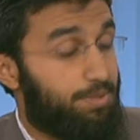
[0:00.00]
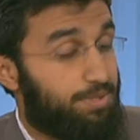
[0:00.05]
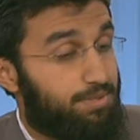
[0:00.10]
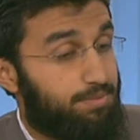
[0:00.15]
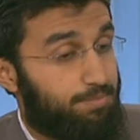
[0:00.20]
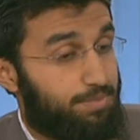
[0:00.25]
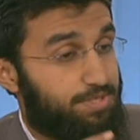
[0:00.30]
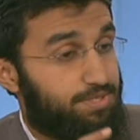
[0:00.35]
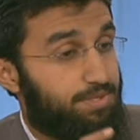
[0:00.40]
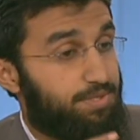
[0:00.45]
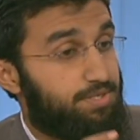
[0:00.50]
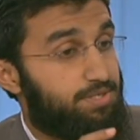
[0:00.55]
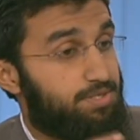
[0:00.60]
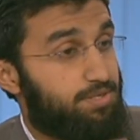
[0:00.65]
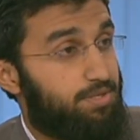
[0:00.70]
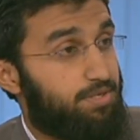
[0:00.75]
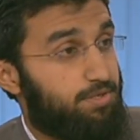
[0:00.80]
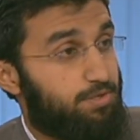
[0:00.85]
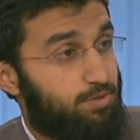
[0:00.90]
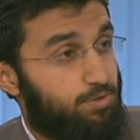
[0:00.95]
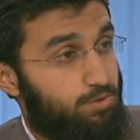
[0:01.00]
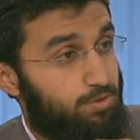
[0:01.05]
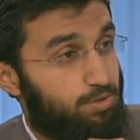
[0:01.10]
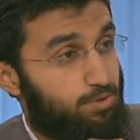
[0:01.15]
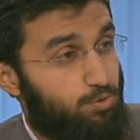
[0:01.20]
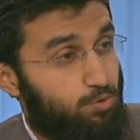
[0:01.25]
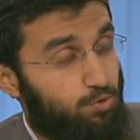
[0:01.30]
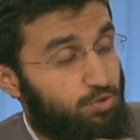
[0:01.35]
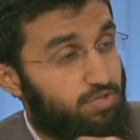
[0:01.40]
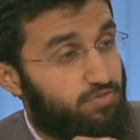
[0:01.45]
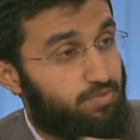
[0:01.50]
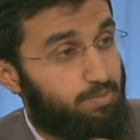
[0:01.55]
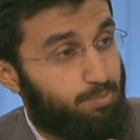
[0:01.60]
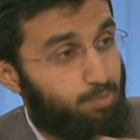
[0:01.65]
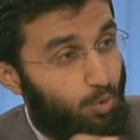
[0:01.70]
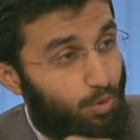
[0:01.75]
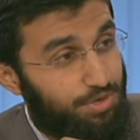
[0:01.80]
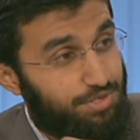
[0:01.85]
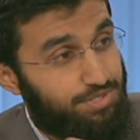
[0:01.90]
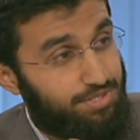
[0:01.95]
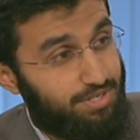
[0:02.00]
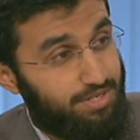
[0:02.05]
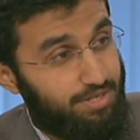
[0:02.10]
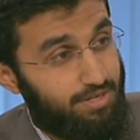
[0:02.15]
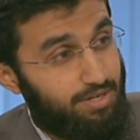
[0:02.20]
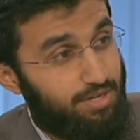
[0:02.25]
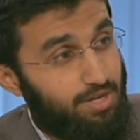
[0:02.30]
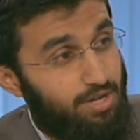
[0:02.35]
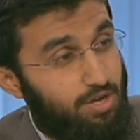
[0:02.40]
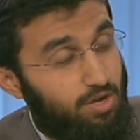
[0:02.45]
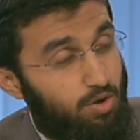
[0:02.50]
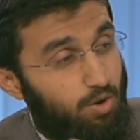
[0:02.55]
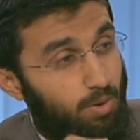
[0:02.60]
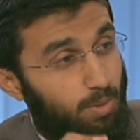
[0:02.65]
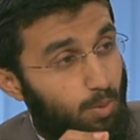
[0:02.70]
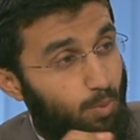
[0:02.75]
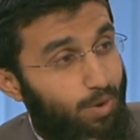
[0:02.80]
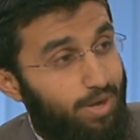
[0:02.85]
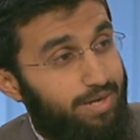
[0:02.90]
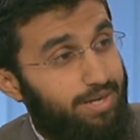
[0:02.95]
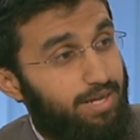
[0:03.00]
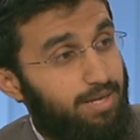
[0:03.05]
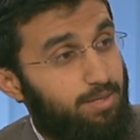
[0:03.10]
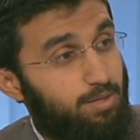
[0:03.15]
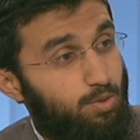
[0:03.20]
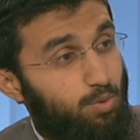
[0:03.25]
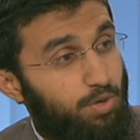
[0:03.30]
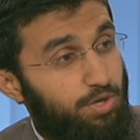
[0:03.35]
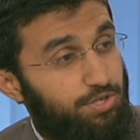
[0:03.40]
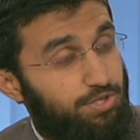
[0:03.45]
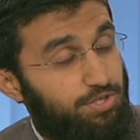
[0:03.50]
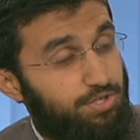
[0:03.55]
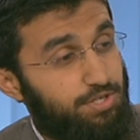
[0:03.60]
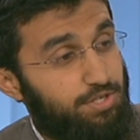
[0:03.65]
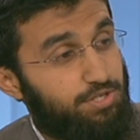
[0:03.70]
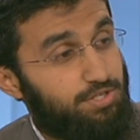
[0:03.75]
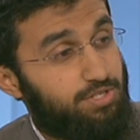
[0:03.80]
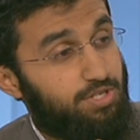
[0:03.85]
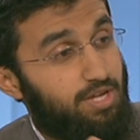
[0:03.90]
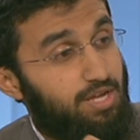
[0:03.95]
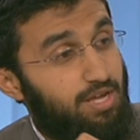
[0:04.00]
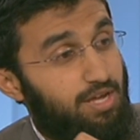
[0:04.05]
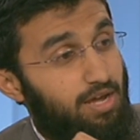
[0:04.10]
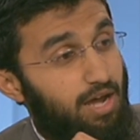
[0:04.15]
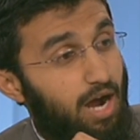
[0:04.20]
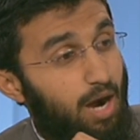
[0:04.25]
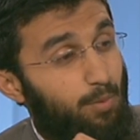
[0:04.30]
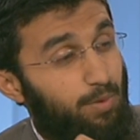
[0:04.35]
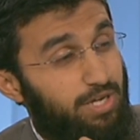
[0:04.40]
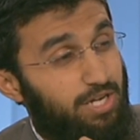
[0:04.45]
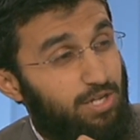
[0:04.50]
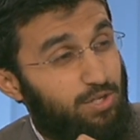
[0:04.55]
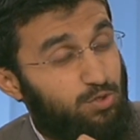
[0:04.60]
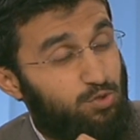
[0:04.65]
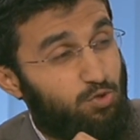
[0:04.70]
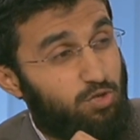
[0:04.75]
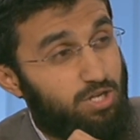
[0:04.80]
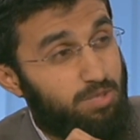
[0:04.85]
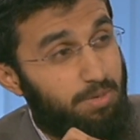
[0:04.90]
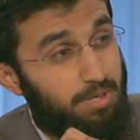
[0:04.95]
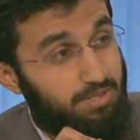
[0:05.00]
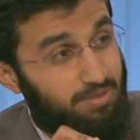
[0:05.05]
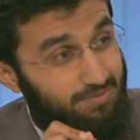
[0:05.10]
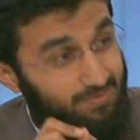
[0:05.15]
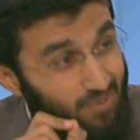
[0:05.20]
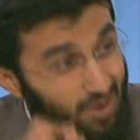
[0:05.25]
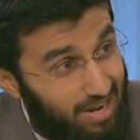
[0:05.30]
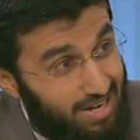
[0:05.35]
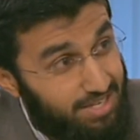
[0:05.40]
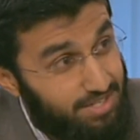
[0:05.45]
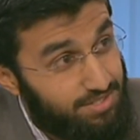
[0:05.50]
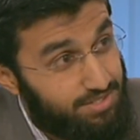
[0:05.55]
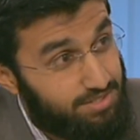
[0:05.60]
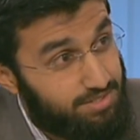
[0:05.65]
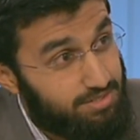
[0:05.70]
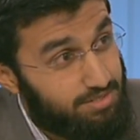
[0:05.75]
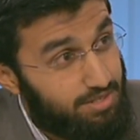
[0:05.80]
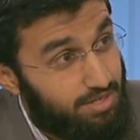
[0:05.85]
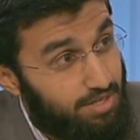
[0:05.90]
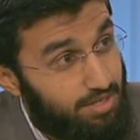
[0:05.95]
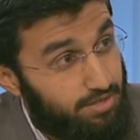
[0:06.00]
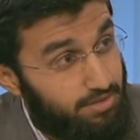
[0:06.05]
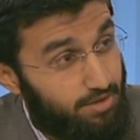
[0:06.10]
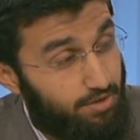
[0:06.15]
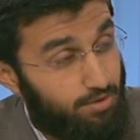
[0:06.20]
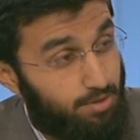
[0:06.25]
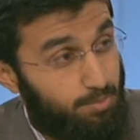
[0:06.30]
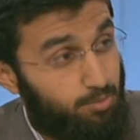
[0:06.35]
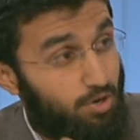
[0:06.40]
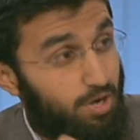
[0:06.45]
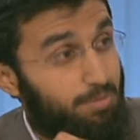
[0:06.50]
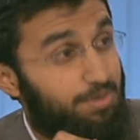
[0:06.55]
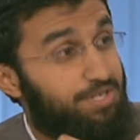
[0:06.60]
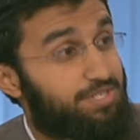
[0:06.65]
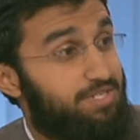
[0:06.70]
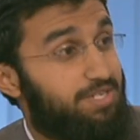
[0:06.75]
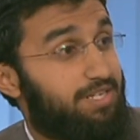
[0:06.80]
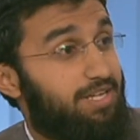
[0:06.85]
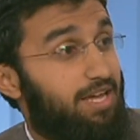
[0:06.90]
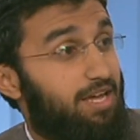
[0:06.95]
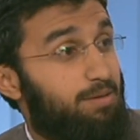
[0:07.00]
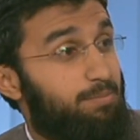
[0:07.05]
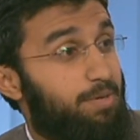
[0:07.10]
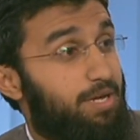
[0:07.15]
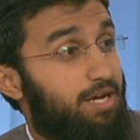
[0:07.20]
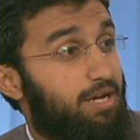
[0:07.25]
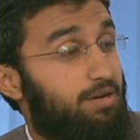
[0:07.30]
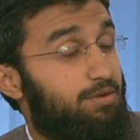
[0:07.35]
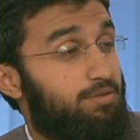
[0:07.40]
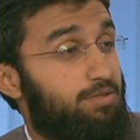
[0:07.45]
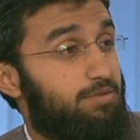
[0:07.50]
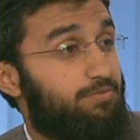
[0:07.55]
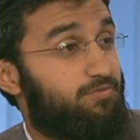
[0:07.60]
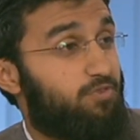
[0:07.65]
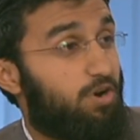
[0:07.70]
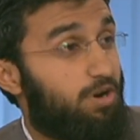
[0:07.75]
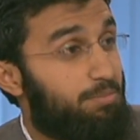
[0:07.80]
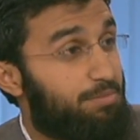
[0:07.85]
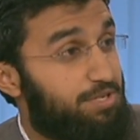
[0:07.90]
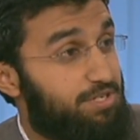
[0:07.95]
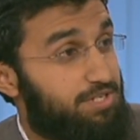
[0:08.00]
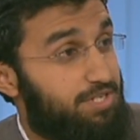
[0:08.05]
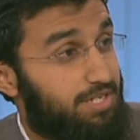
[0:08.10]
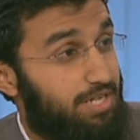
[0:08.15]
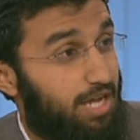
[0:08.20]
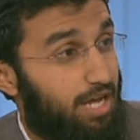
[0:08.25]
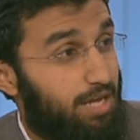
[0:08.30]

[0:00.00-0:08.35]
but see, this is the thing, there's two different points here. On the one hand, the question is, are we concerned about the violence? You know, the Prime Minister came out, the Foreign Minister